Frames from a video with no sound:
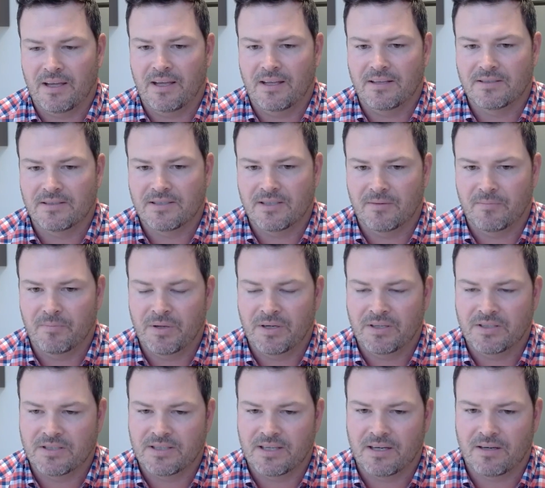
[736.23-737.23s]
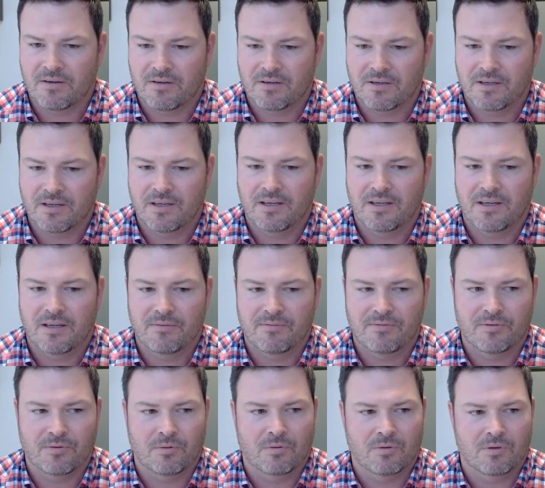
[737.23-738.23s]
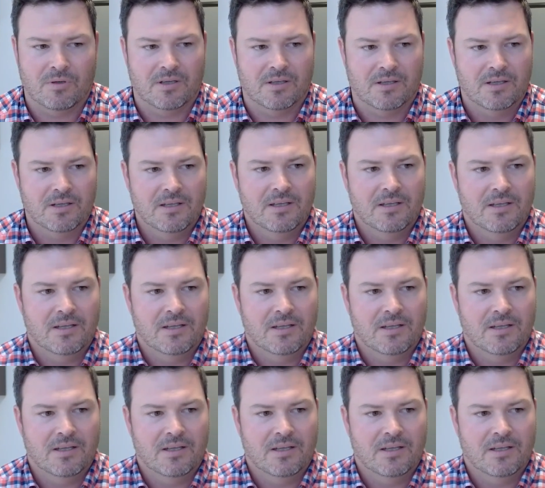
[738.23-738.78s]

ends didn't pinch down hard enough or,